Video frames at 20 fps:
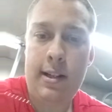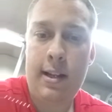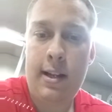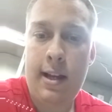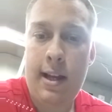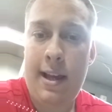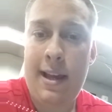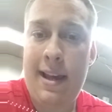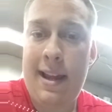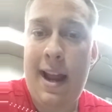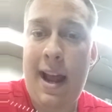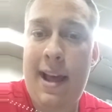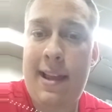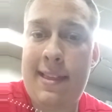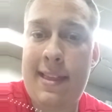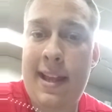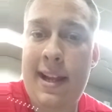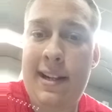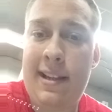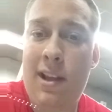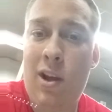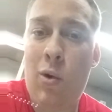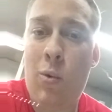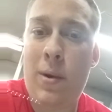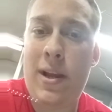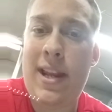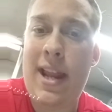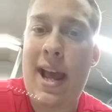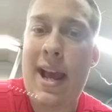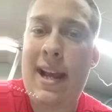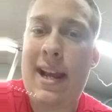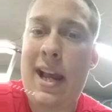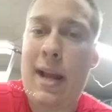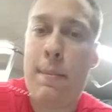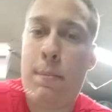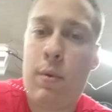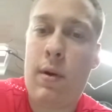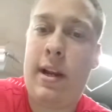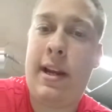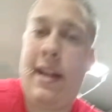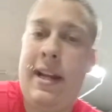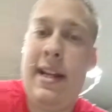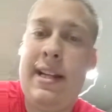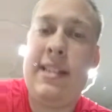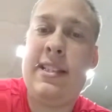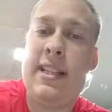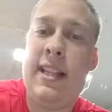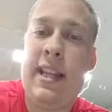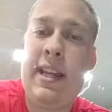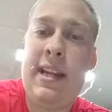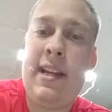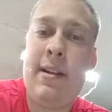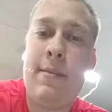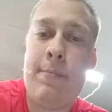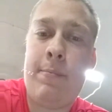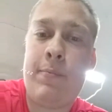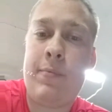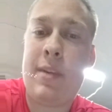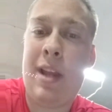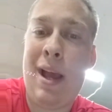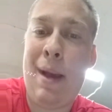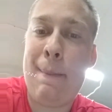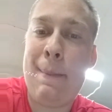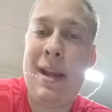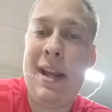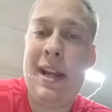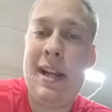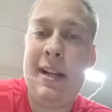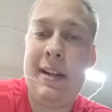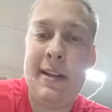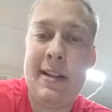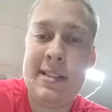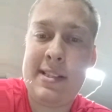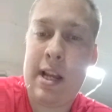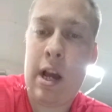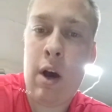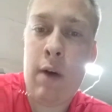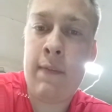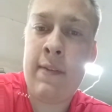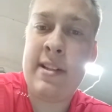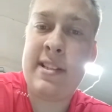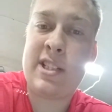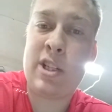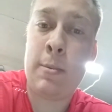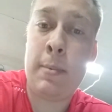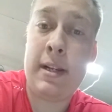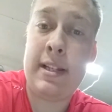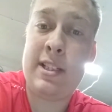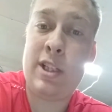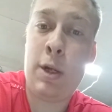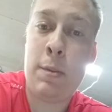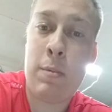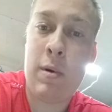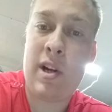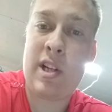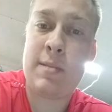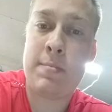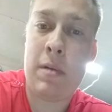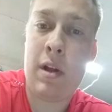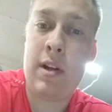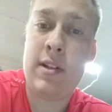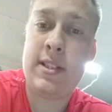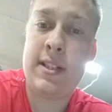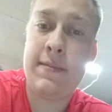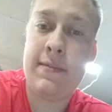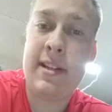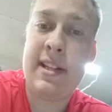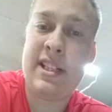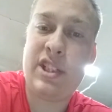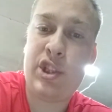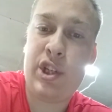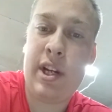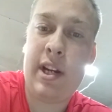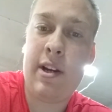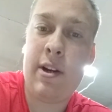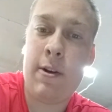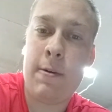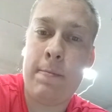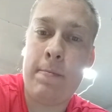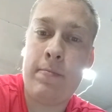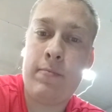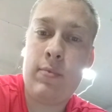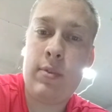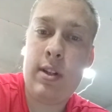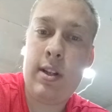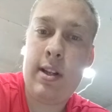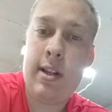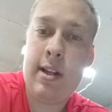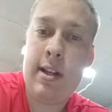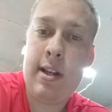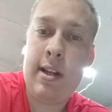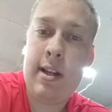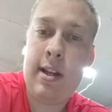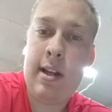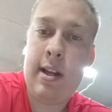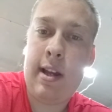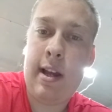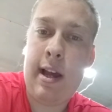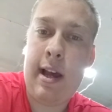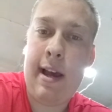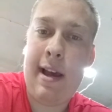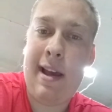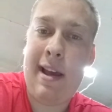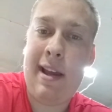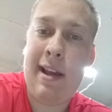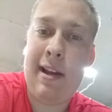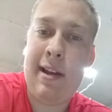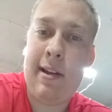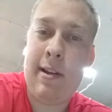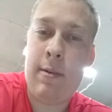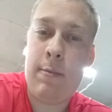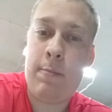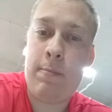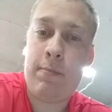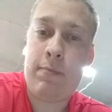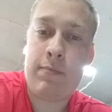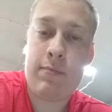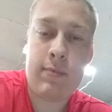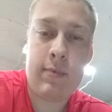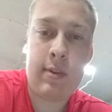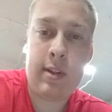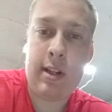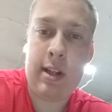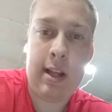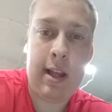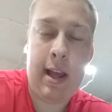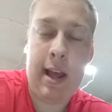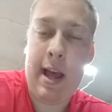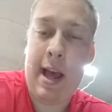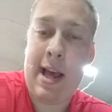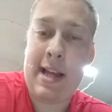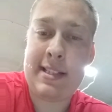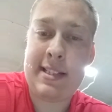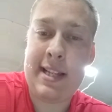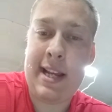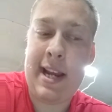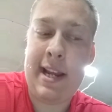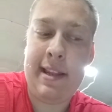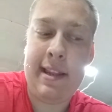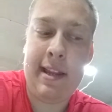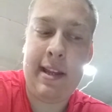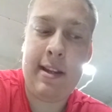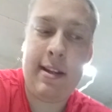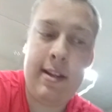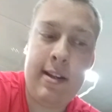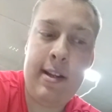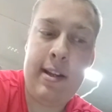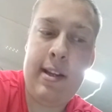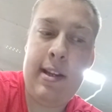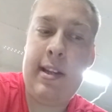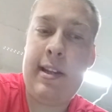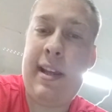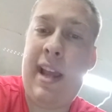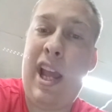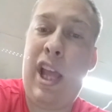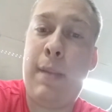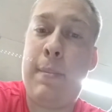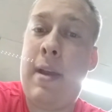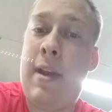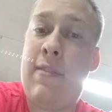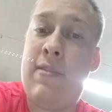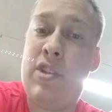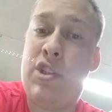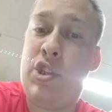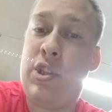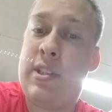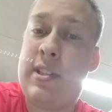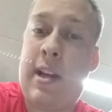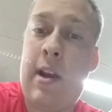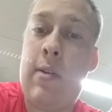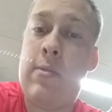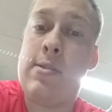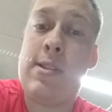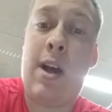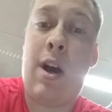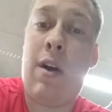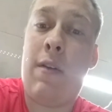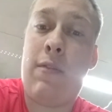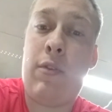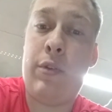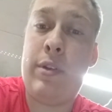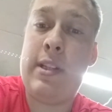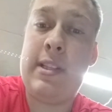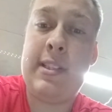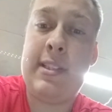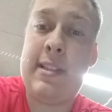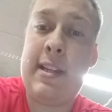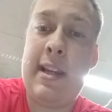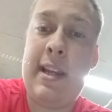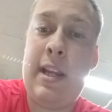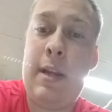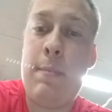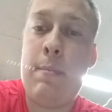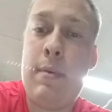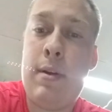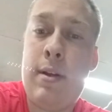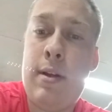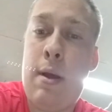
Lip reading: And I think they'll win that game pretty easily. I mean, this offense is going to be super explosive this year. And I say that Caleb Evans just goes off on this team.